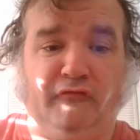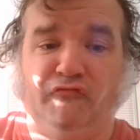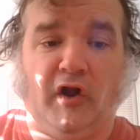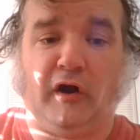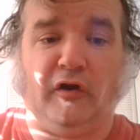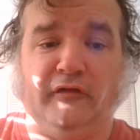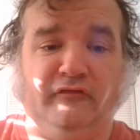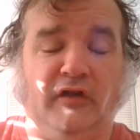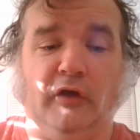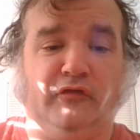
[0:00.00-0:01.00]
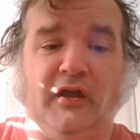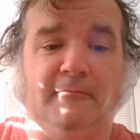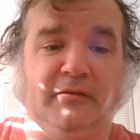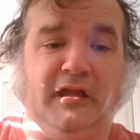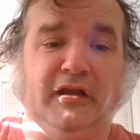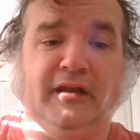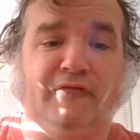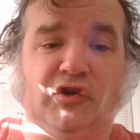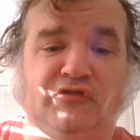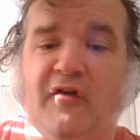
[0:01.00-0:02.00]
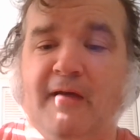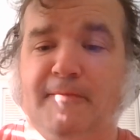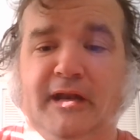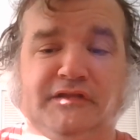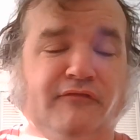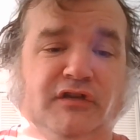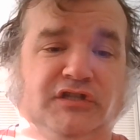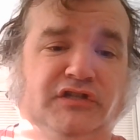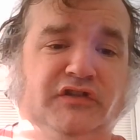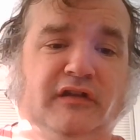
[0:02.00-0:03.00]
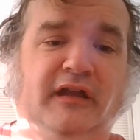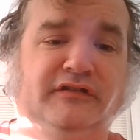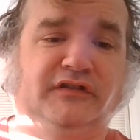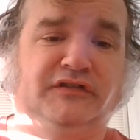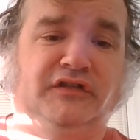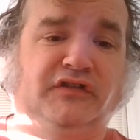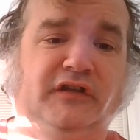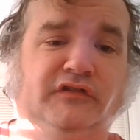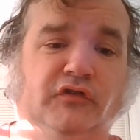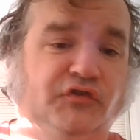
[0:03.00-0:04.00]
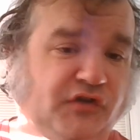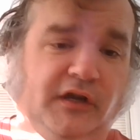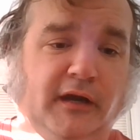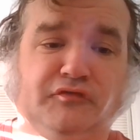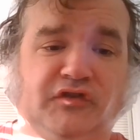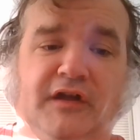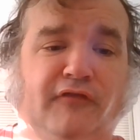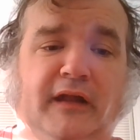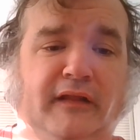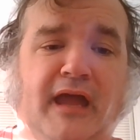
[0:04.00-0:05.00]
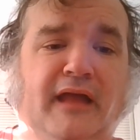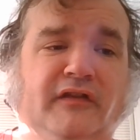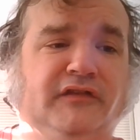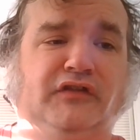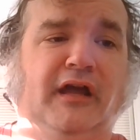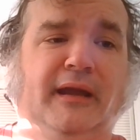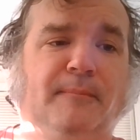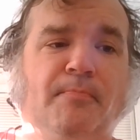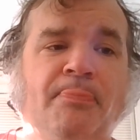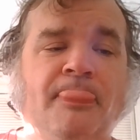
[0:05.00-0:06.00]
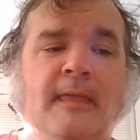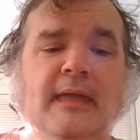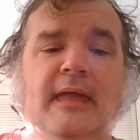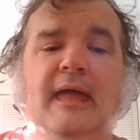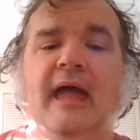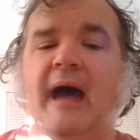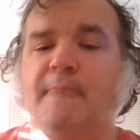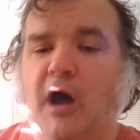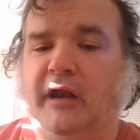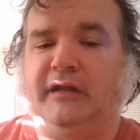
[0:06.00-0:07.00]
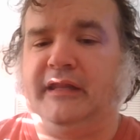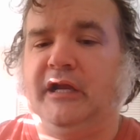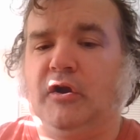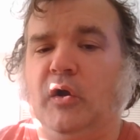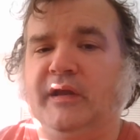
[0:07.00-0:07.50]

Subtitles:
Narla Hotep did in the first 5 minutes of his existence, or stuff like that. That's like I'm unclear on